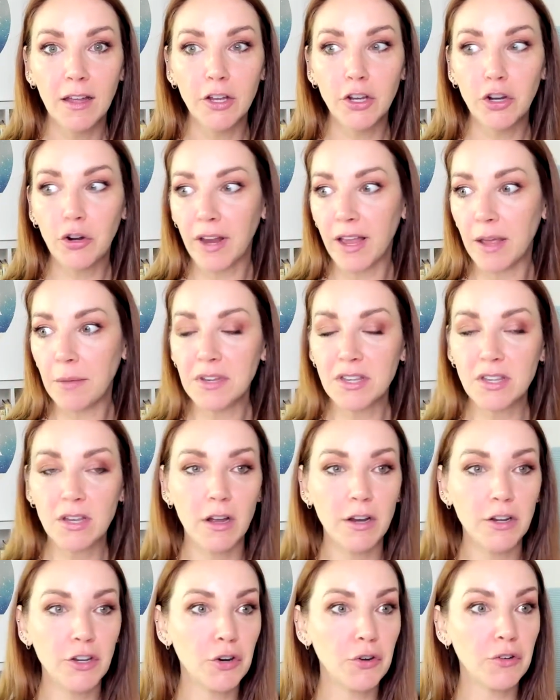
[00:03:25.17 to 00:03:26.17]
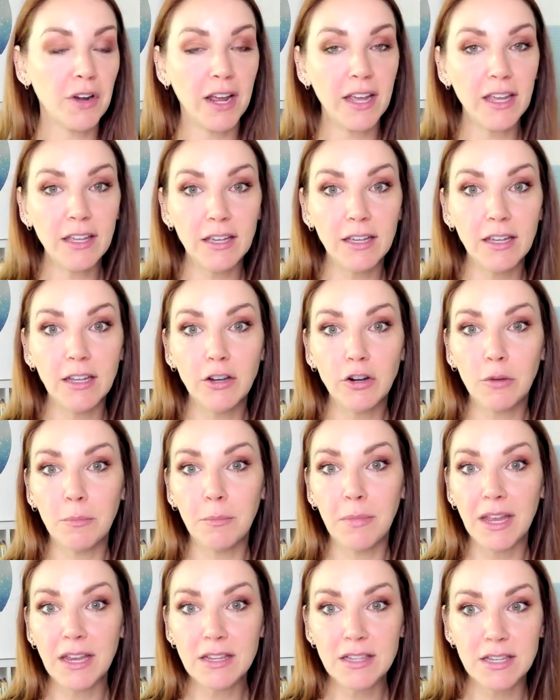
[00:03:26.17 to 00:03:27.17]
your Amazon, your Nike, your
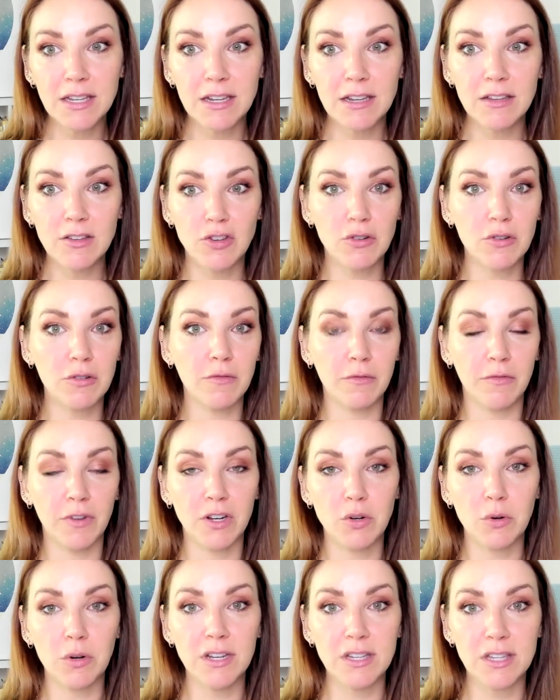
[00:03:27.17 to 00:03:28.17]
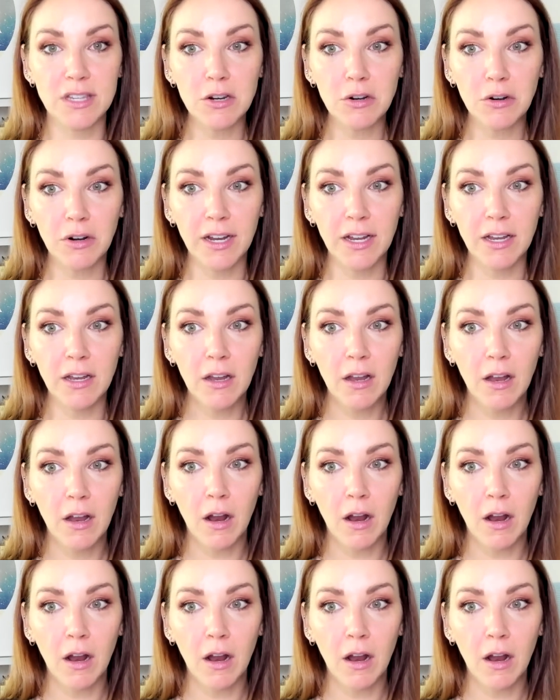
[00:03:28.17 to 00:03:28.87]
Macy's, your Victoria's Secret,